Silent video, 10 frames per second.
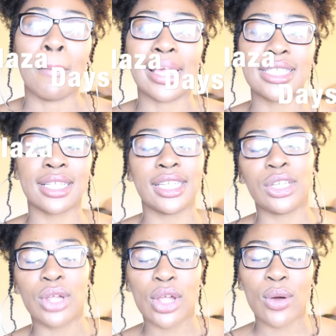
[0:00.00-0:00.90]
Basically,
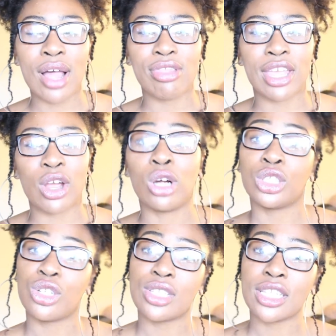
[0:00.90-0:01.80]
you can go out there on
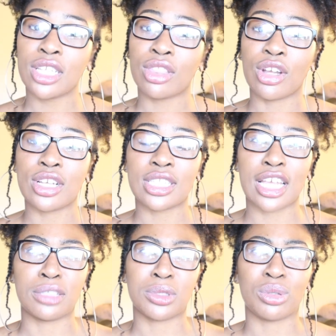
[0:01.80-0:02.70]
Tuesdays and
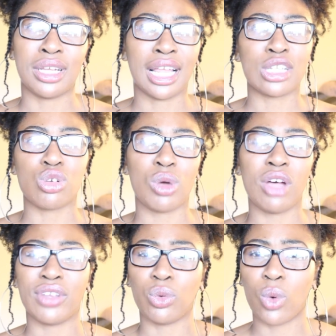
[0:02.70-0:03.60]
Thursdays between like
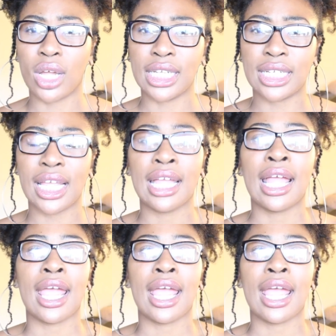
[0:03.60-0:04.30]
12 and 1